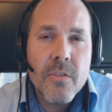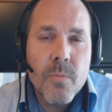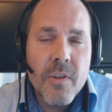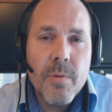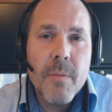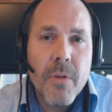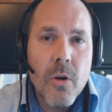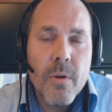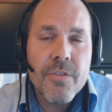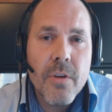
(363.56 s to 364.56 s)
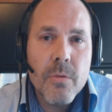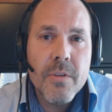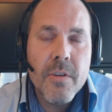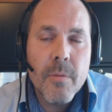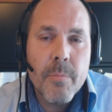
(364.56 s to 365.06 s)
Swiss people always showed
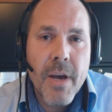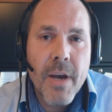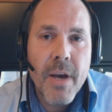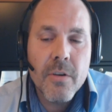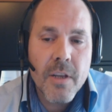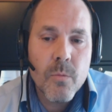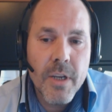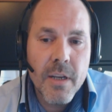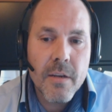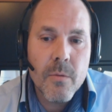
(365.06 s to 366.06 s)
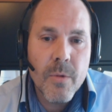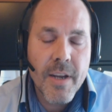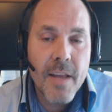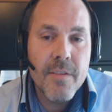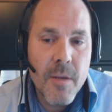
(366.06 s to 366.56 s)
in the past, that we
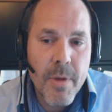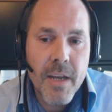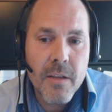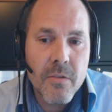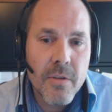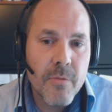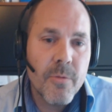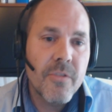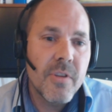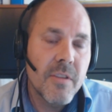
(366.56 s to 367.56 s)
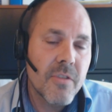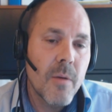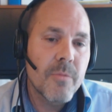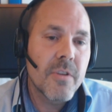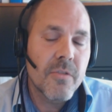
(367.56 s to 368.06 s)
can debate. If we see
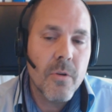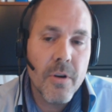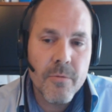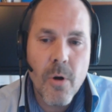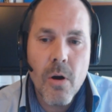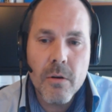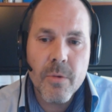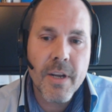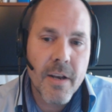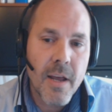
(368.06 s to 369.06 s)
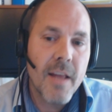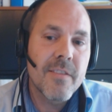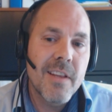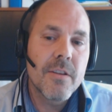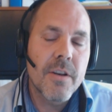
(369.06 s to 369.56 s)
something is going wrong, we can hand in an